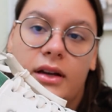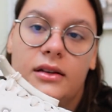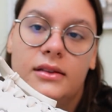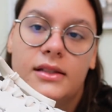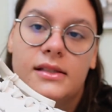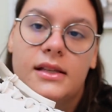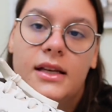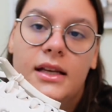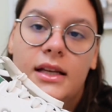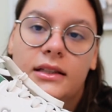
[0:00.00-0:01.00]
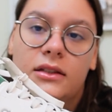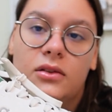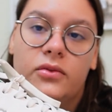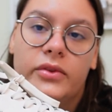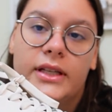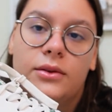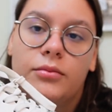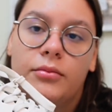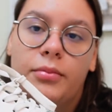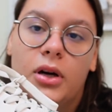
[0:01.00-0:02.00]
I got this little
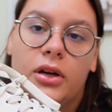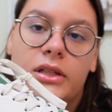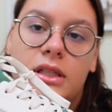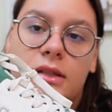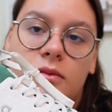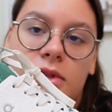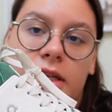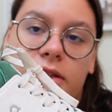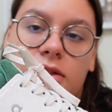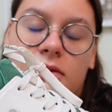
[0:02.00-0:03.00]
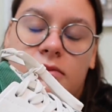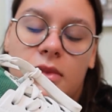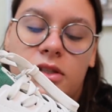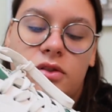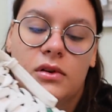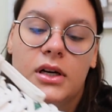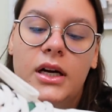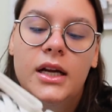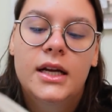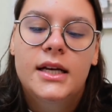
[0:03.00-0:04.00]
green part, which I just
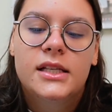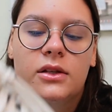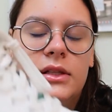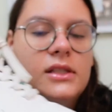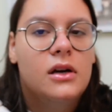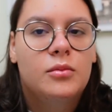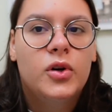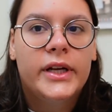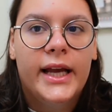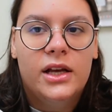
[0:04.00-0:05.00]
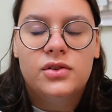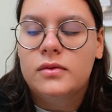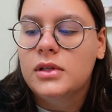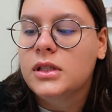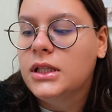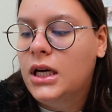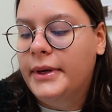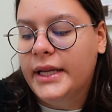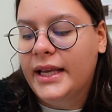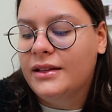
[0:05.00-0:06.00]
adore. So these are more casual,
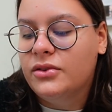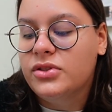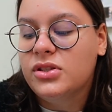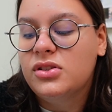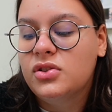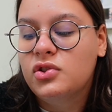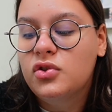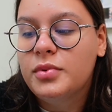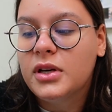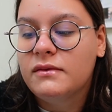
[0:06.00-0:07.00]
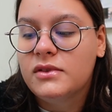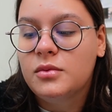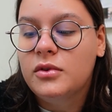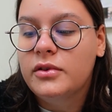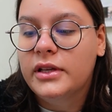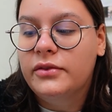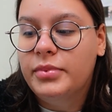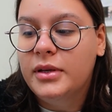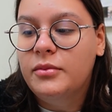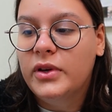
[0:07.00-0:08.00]
but again, they're just super comfortable. They've
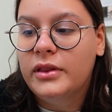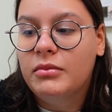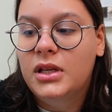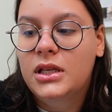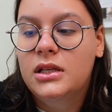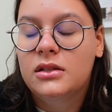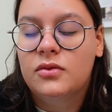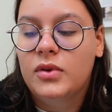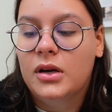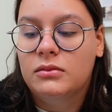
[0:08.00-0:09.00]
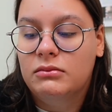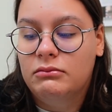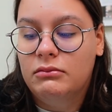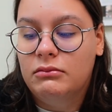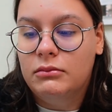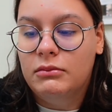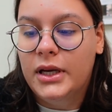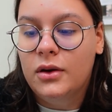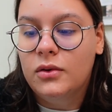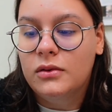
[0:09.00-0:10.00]
been with me throughout
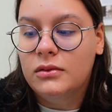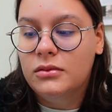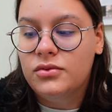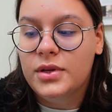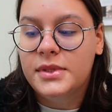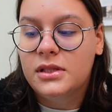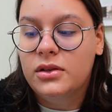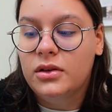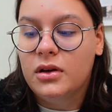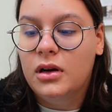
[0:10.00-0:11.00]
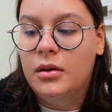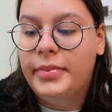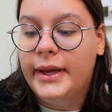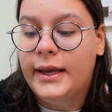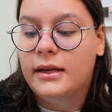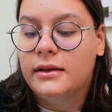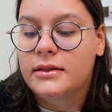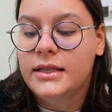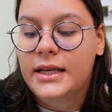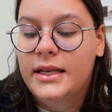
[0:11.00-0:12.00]
my whole trips to Europe,
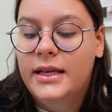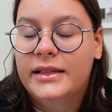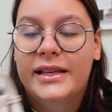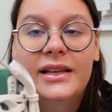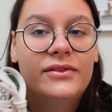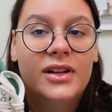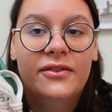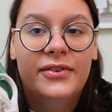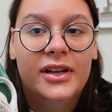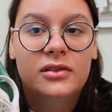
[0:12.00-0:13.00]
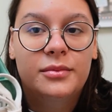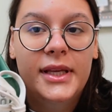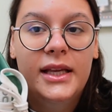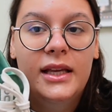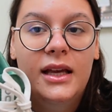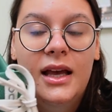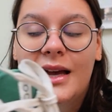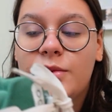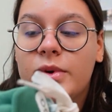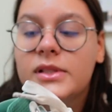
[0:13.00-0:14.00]
and they have not failed me.
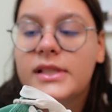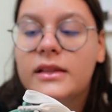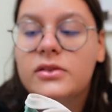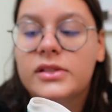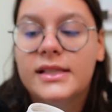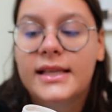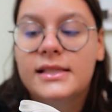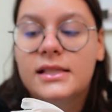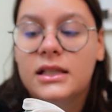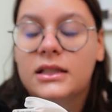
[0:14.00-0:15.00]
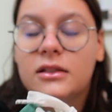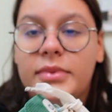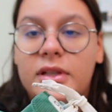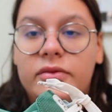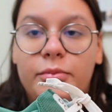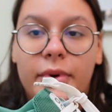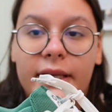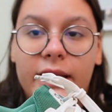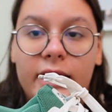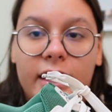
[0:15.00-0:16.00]
I will say there is a little bit of
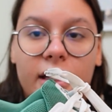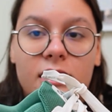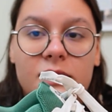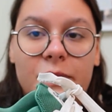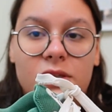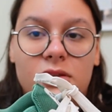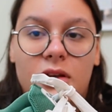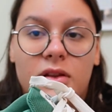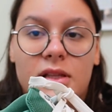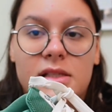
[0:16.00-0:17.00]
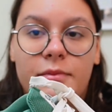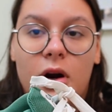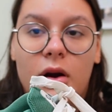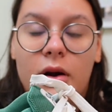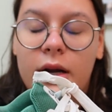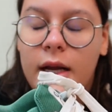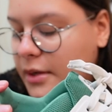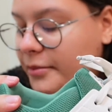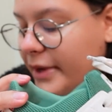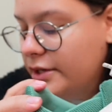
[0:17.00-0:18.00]
breaking in, especially on this part,
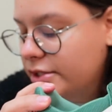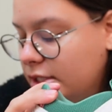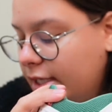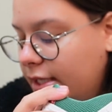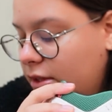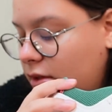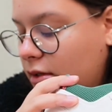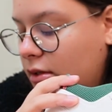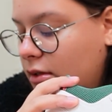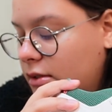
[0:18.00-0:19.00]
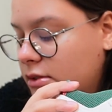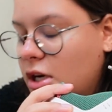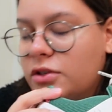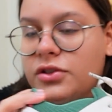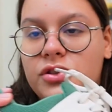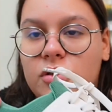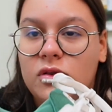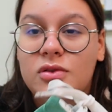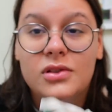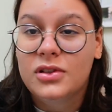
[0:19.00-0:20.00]
compared to like the Dr.
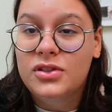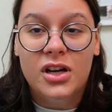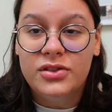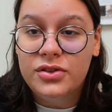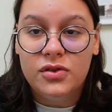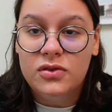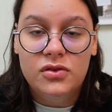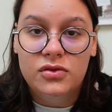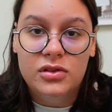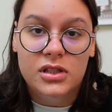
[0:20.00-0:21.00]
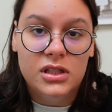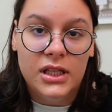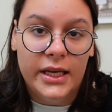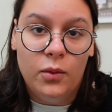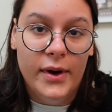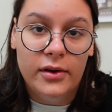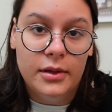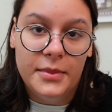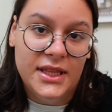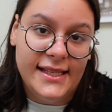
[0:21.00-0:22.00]
Scholl's. The Dr. Scholl's, you just like wear
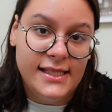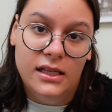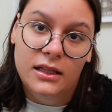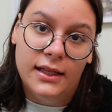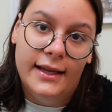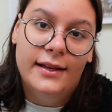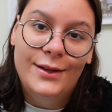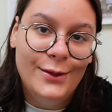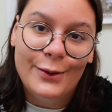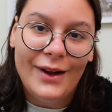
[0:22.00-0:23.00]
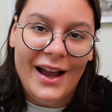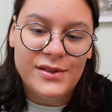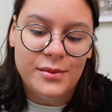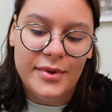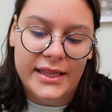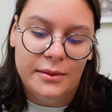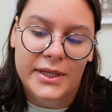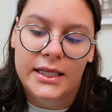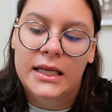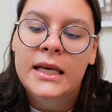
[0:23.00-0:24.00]
them and that's it. Like you don't have to break them
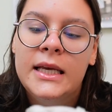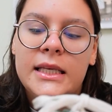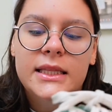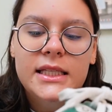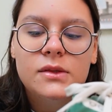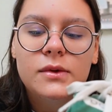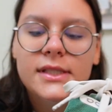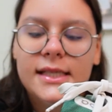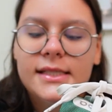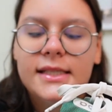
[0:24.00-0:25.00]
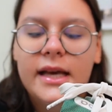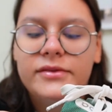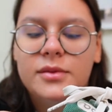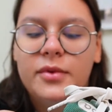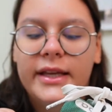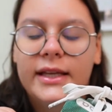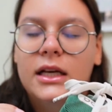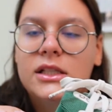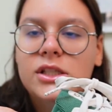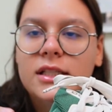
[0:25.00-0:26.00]
in. These ones I did have to break in
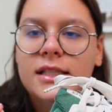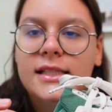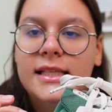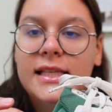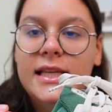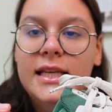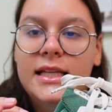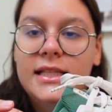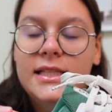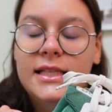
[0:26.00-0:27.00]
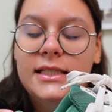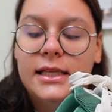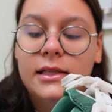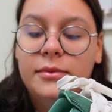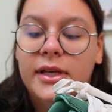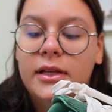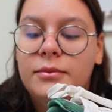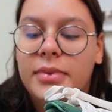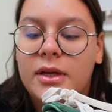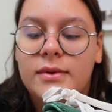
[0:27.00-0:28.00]
just a teeny tiny bit,
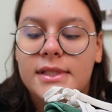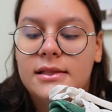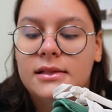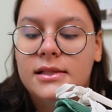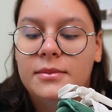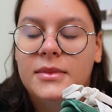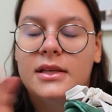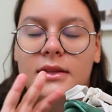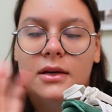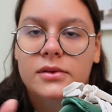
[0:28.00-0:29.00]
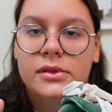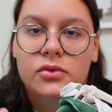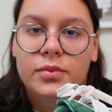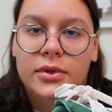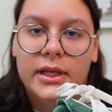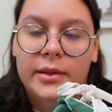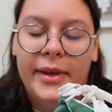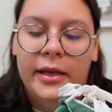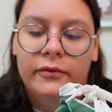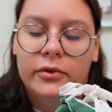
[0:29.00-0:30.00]
but it wasn't something that was super like
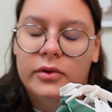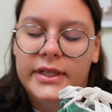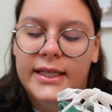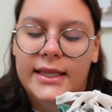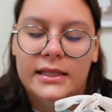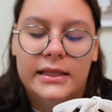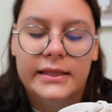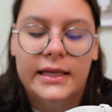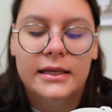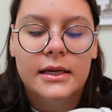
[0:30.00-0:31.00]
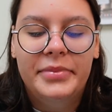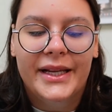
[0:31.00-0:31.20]
painful or anything like that.